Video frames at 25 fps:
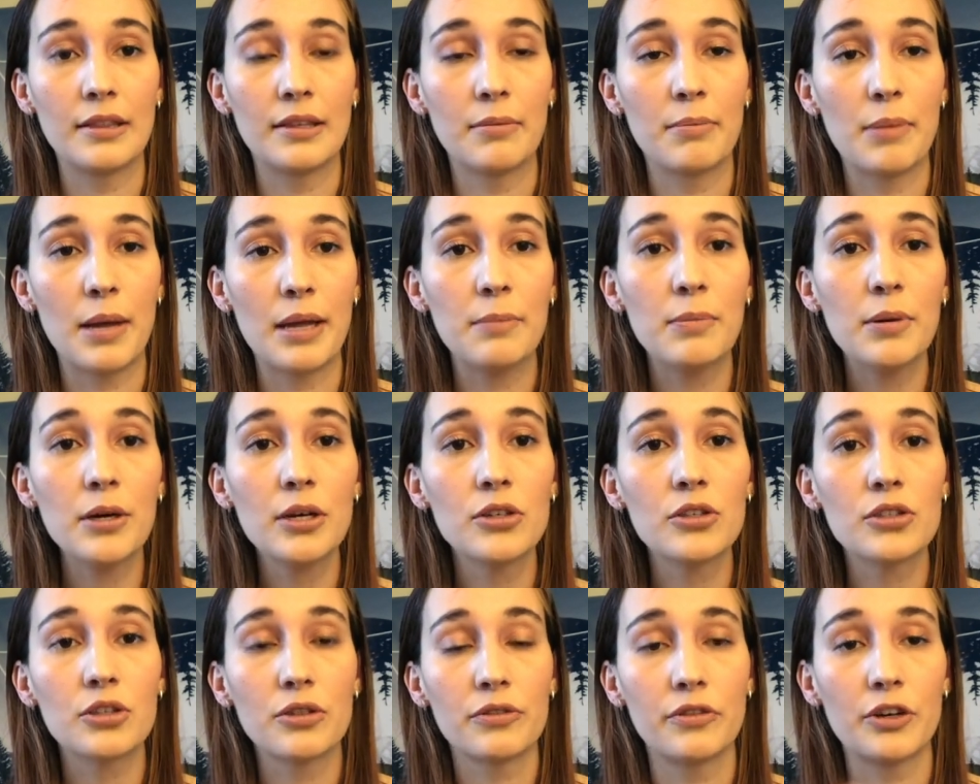the bed
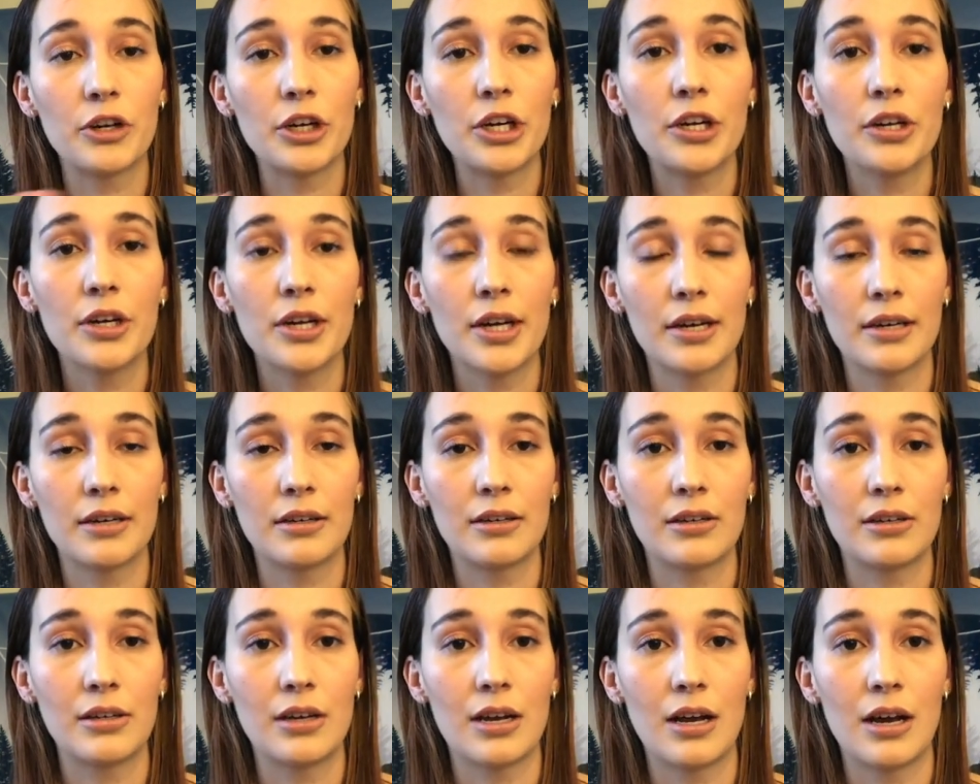bugs are very good at
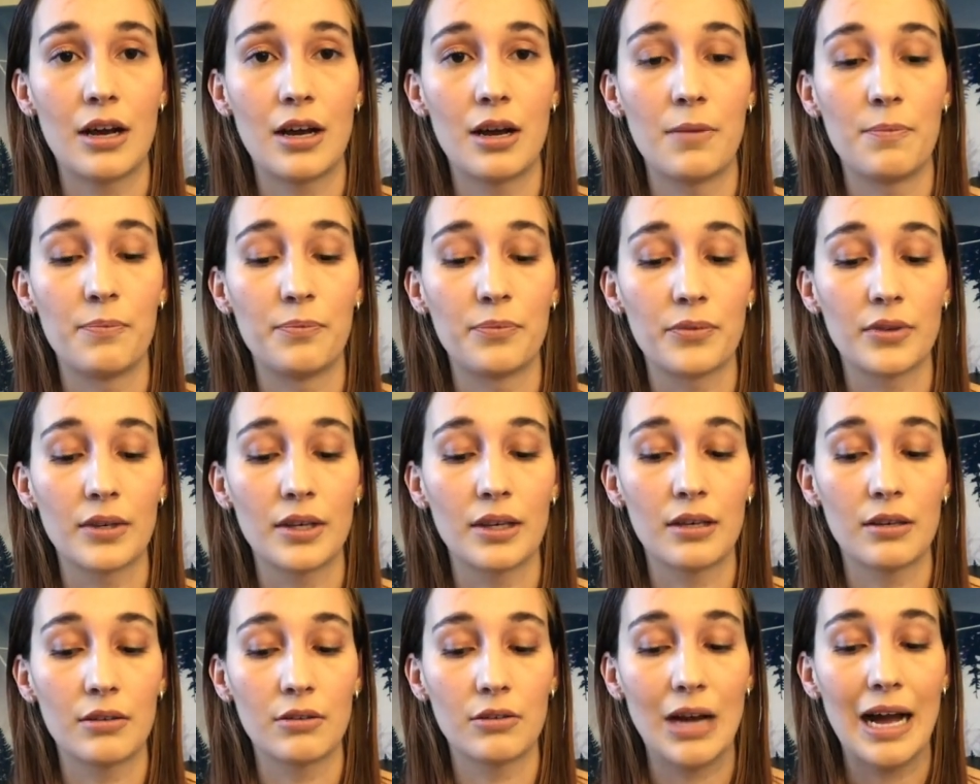
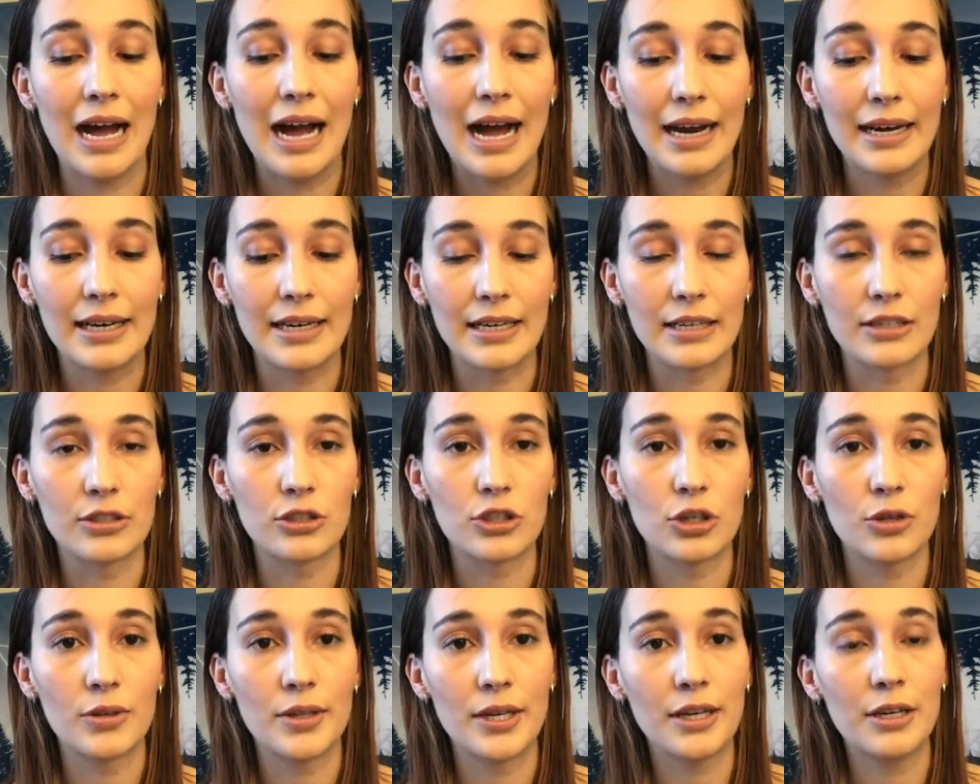hiding.
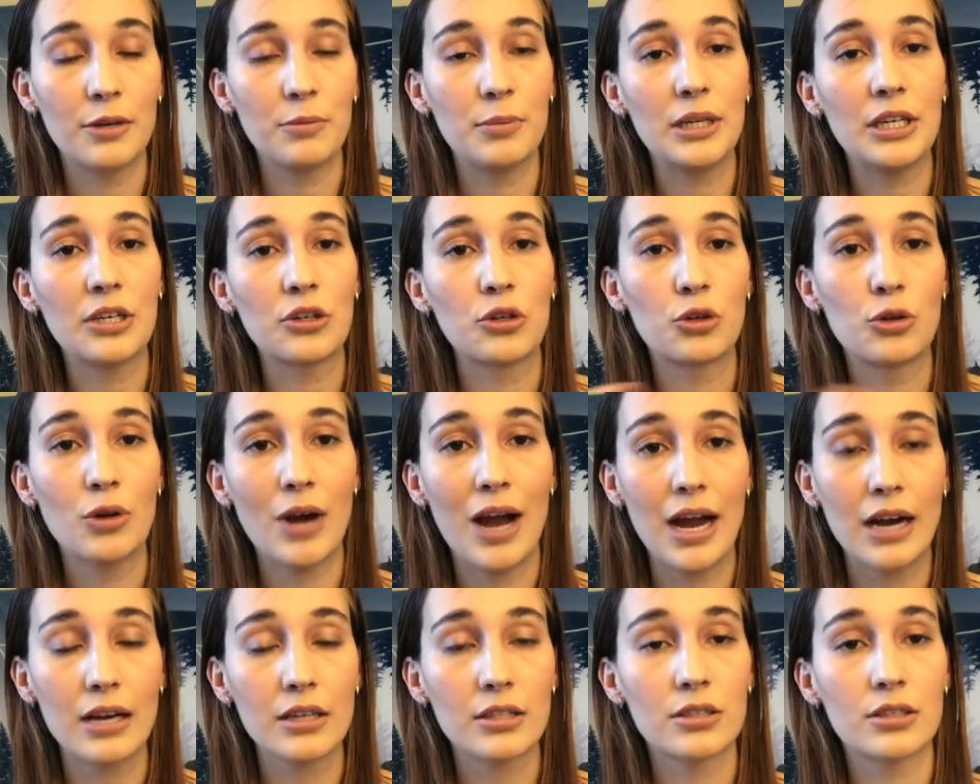So they could be in
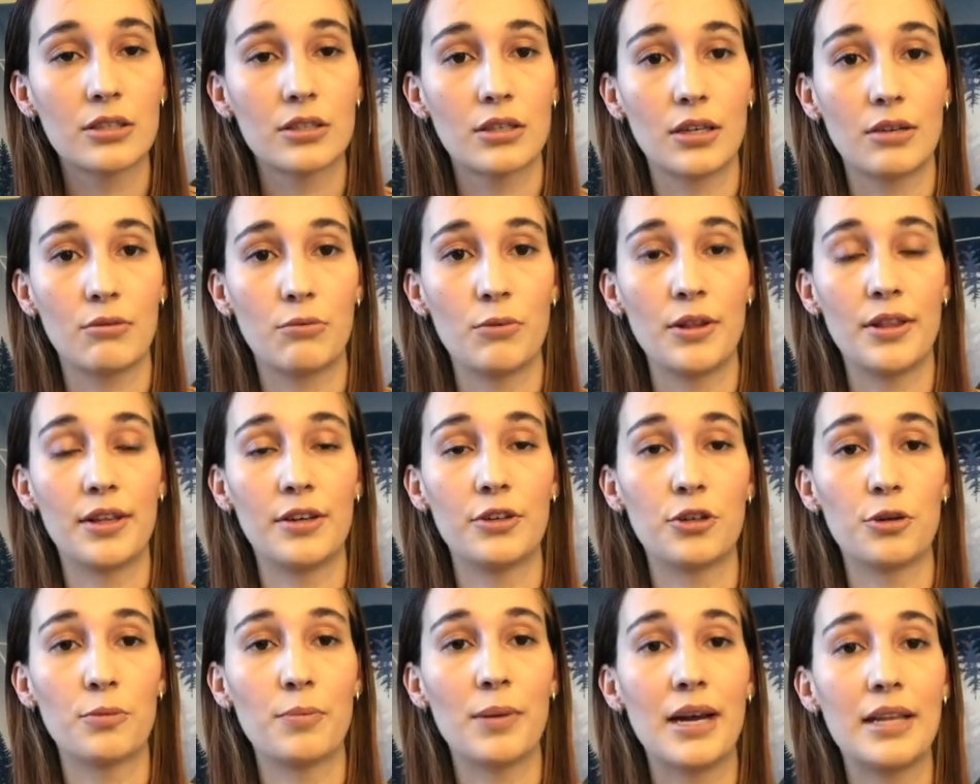cracks within
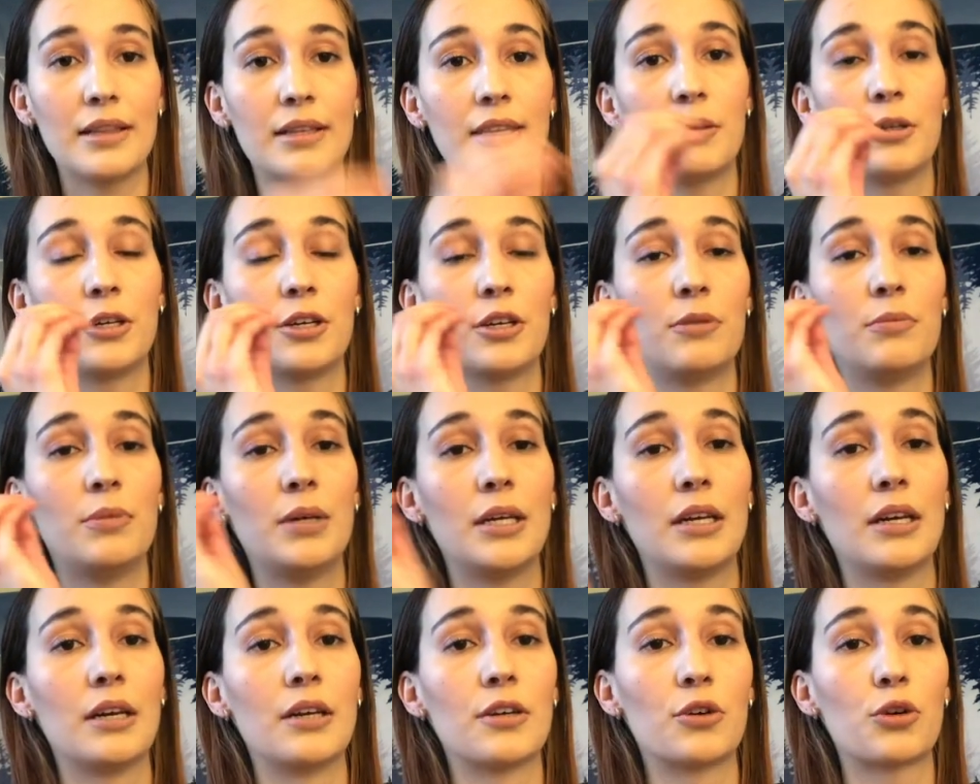your bed, they could
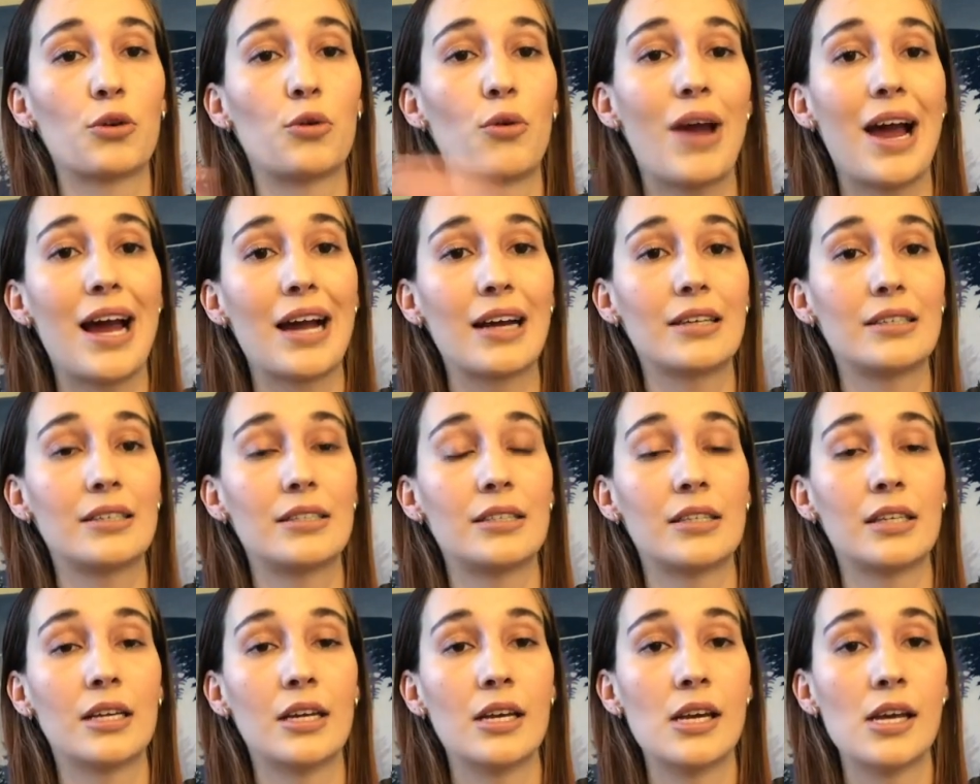be in
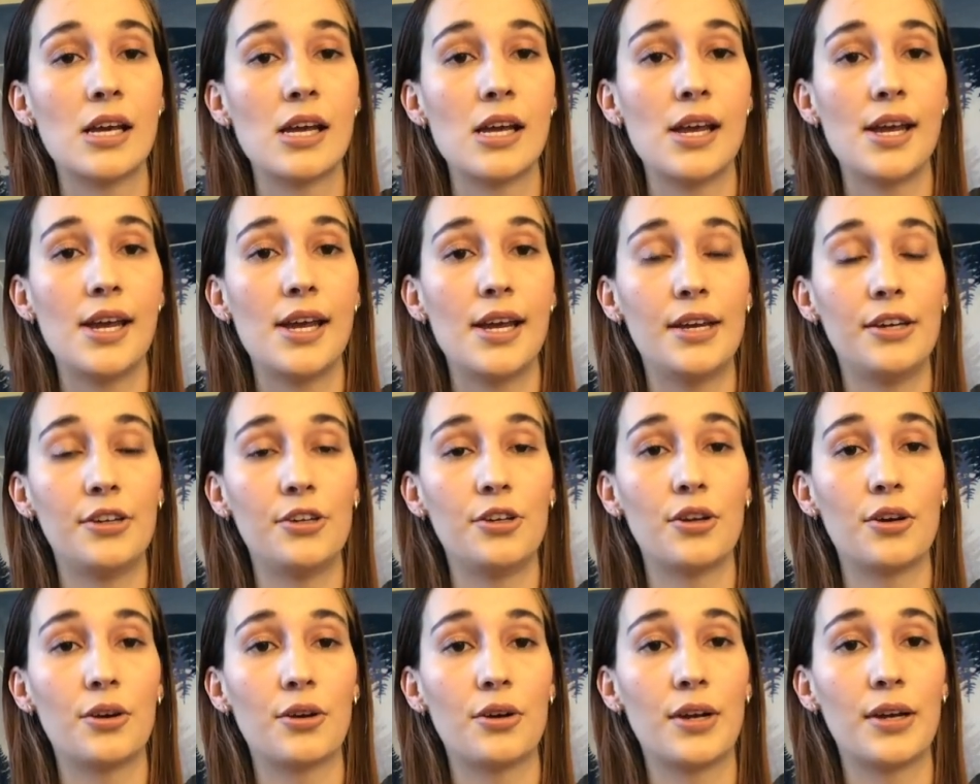cracks
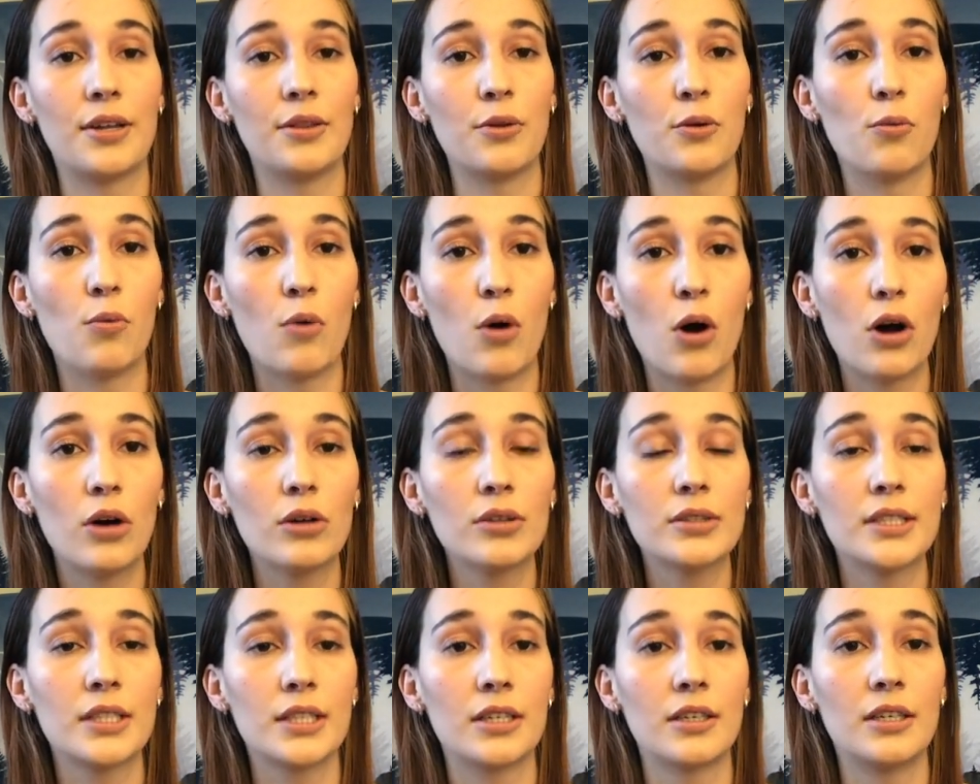in the
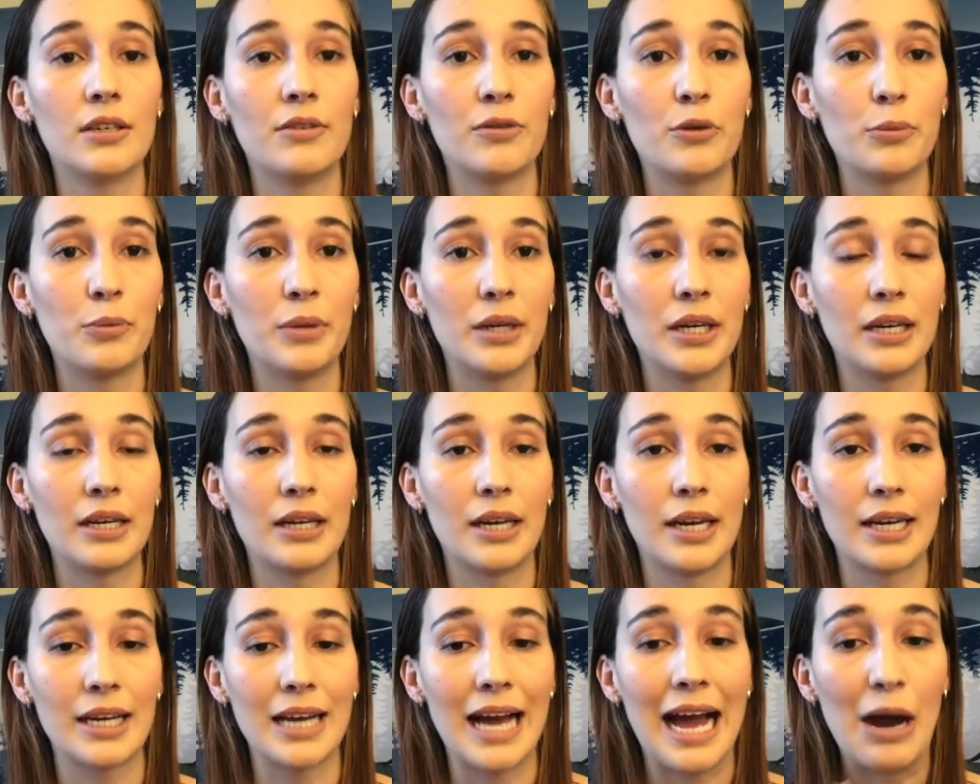walls, they could even be in
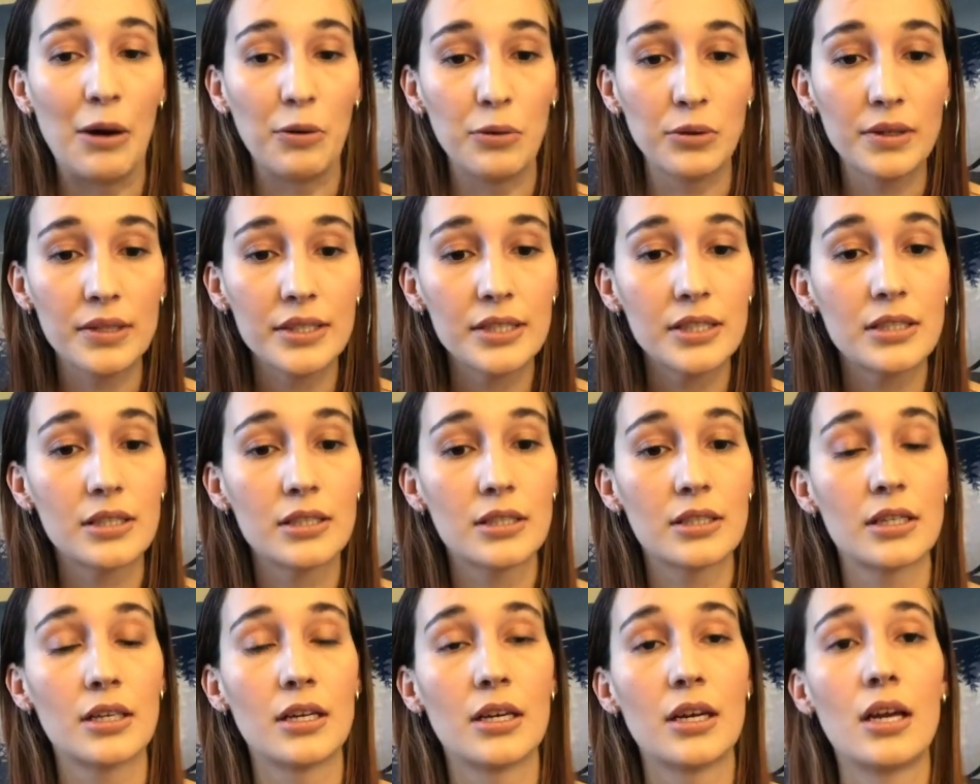like
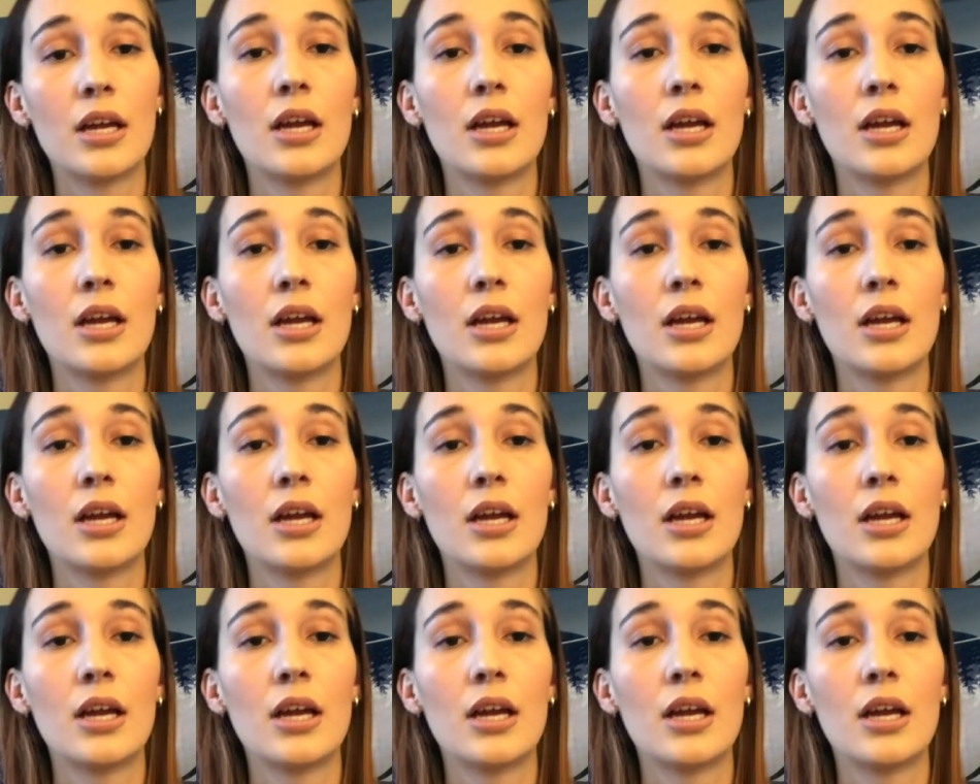outlets,